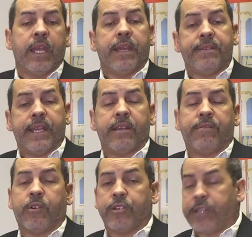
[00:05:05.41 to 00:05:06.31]
And then,
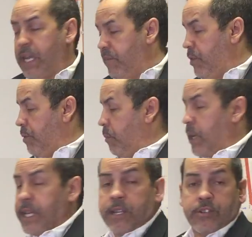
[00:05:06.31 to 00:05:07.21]
of course, you have your
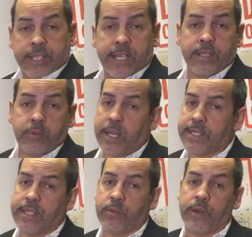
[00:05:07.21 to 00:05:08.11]
marketing or sales
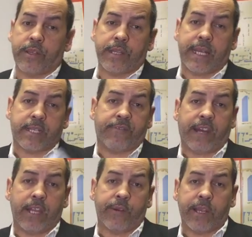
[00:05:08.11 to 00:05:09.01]
process, whether that's
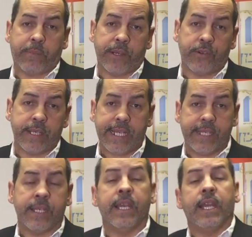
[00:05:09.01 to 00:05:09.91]
following up on your
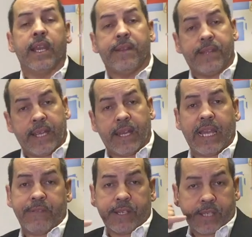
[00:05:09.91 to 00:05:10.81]
leads, and then
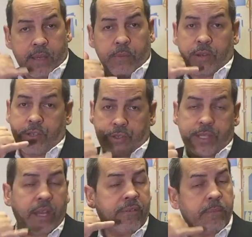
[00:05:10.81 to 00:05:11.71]
having someone or
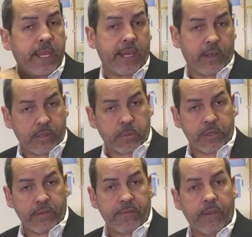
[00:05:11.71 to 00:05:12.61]
yourself making those
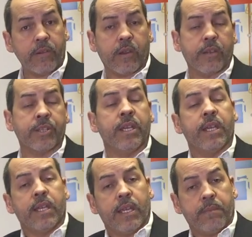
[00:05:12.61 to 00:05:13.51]
personal phone calls
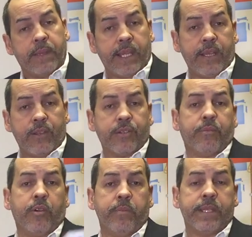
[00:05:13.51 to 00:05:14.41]
and making those
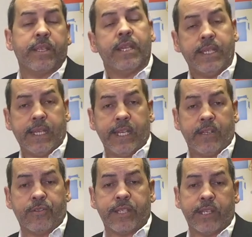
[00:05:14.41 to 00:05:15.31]
appointments and getting
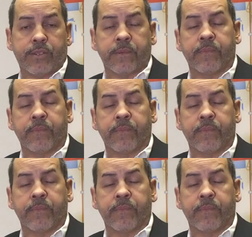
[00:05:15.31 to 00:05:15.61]
those sales.